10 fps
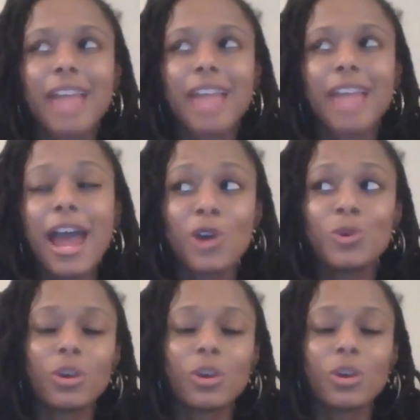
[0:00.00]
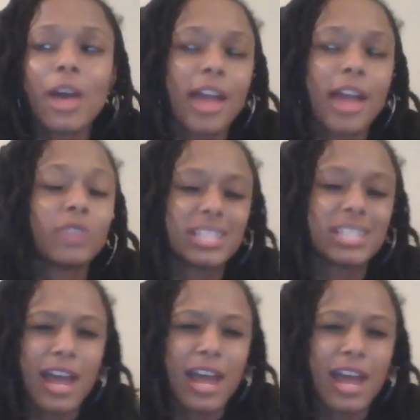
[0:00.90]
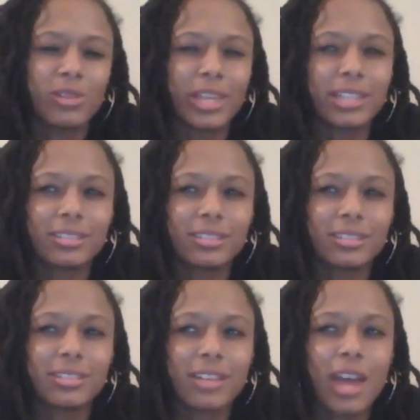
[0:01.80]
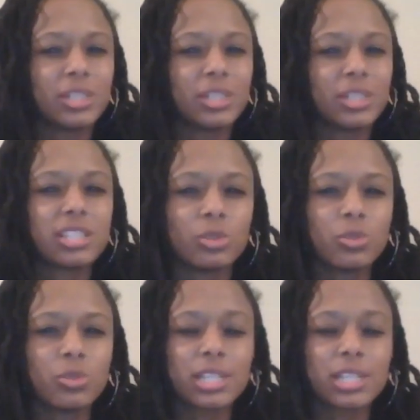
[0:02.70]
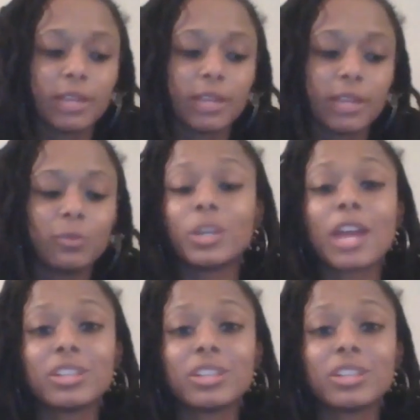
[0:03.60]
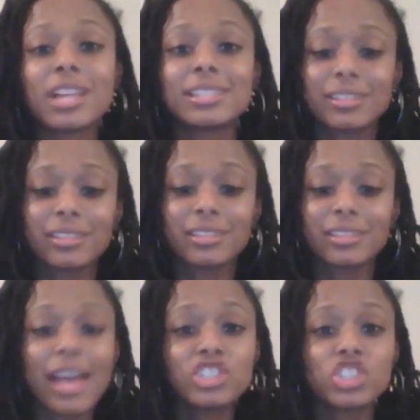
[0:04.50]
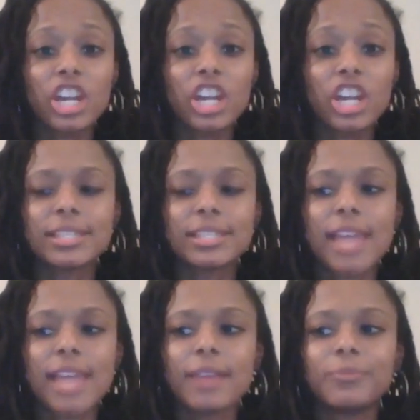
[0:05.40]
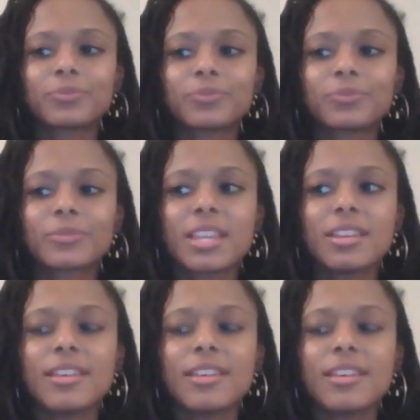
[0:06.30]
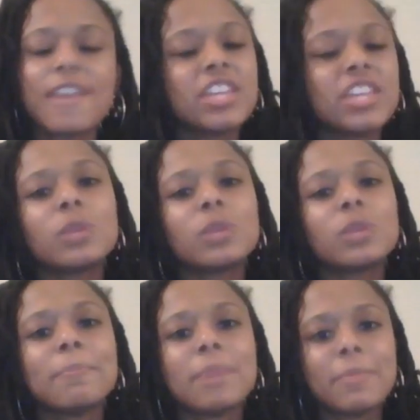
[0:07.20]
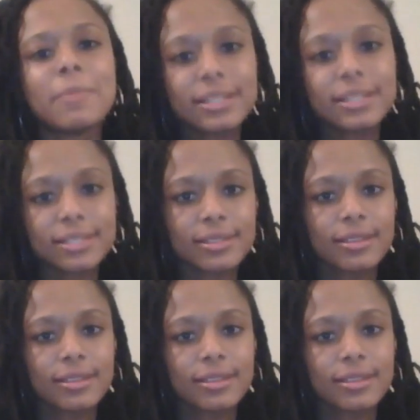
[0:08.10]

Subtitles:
now, I don't want to say now, like I would still do this, but what I realized last year is that if anyone mimics